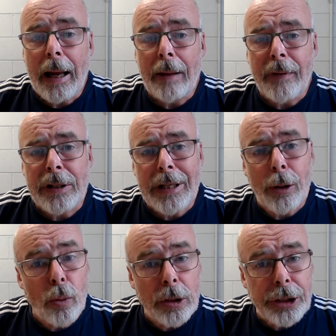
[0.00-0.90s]
Things like
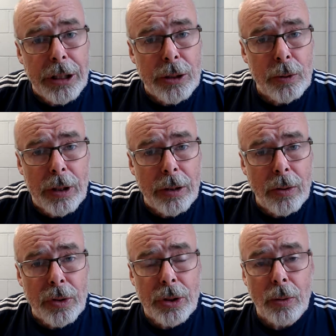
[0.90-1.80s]
Google Sheets, which I
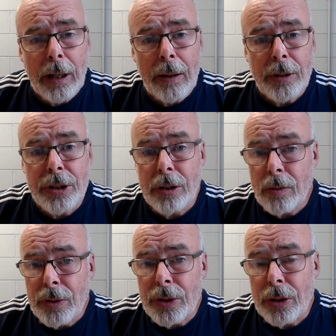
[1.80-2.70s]
used to allow the
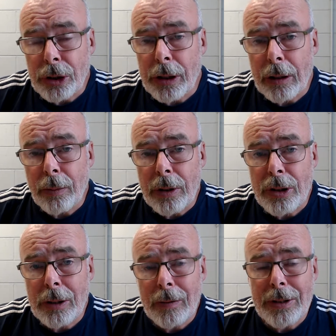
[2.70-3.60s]
students, shared it with the
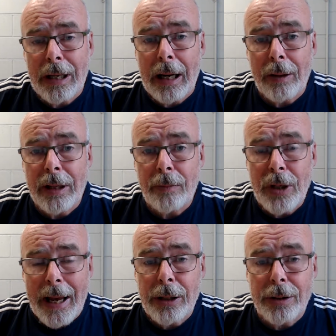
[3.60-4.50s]
students and allowed them to
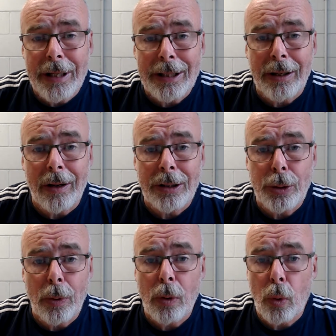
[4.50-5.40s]
enter data
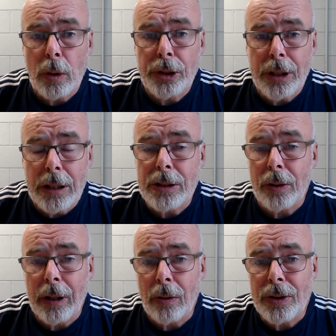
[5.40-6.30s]
onto a Google Sheet so
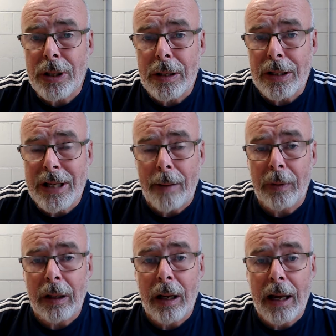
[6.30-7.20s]
they could see this
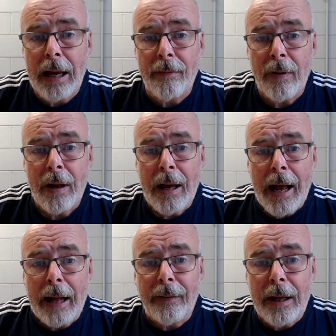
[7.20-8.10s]
happening live.
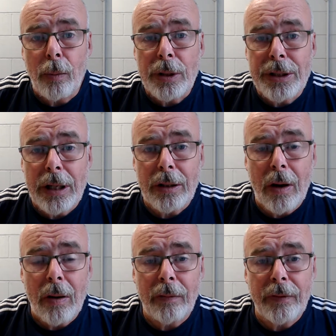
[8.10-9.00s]
And then once they'd
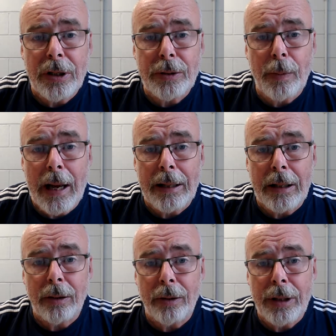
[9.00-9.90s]
all finished adding
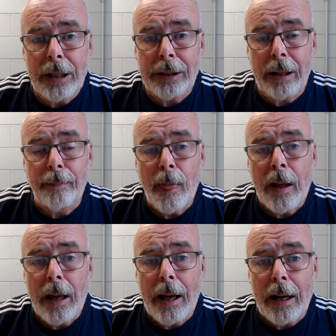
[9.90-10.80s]
in their data,
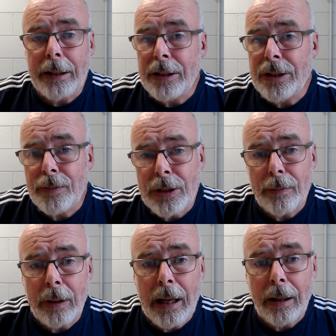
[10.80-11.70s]
I did some
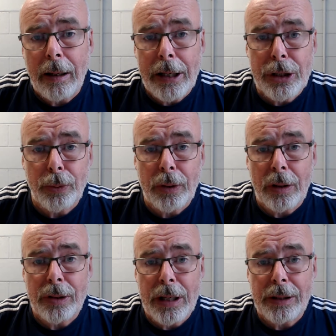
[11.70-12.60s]
simple calculations with their
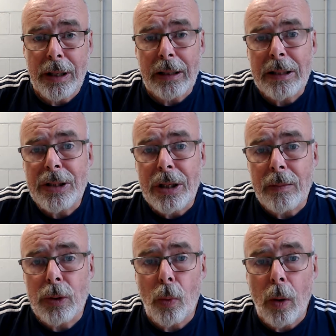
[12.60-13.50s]
data, and that seemed
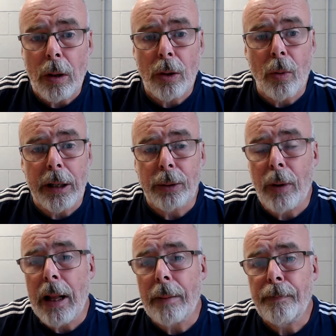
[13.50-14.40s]
to work quite
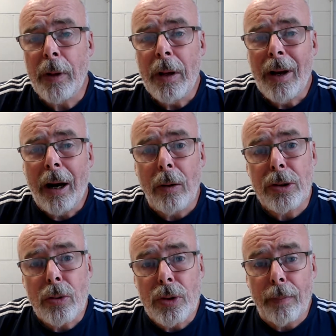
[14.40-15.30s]
well. I also
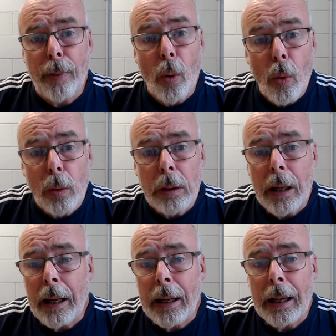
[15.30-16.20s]
used a poll,
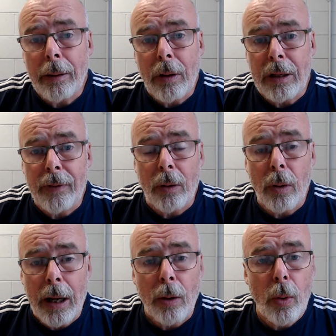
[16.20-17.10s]
kind of
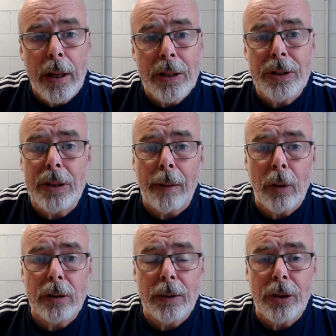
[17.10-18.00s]
a quiz, a
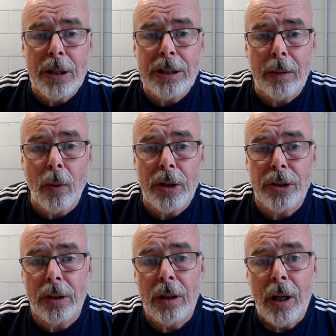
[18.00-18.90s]
multiple choice type
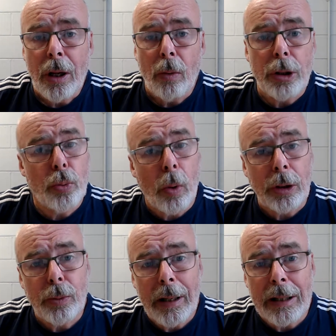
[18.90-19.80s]
question, which worked
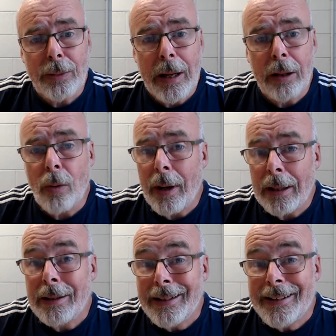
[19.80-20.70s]
well as well, though
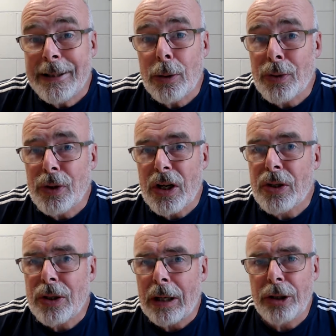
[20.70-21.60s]
students did
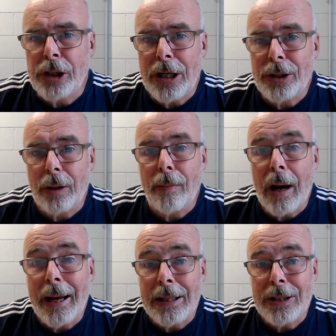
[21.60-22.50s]
start to change their
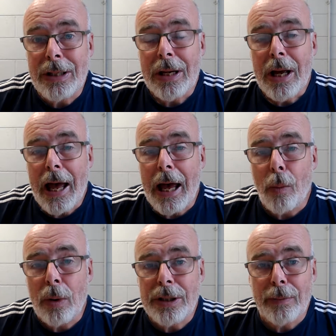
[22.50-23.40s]
minds
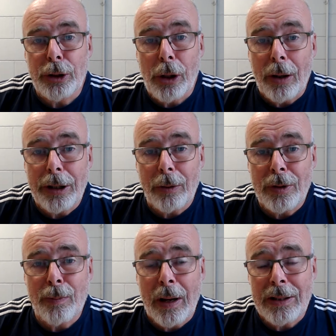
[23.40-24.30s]
once a majority
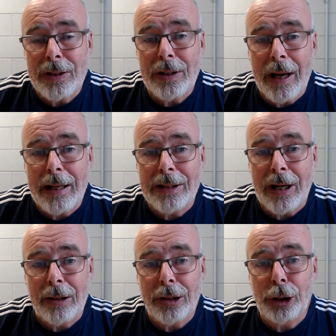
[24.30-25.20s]
response
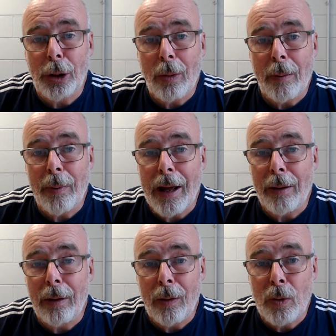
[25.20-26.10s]
started to show up.
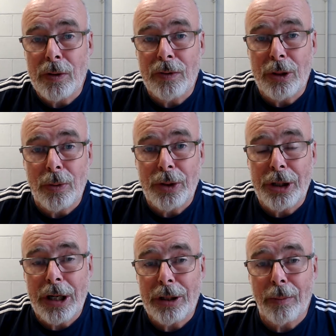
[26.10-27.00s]
Loads of students
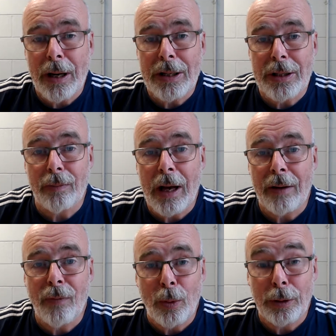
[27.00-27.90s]
changed their minds and
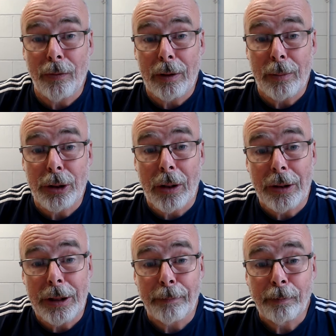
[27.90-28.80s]
voted for the majority.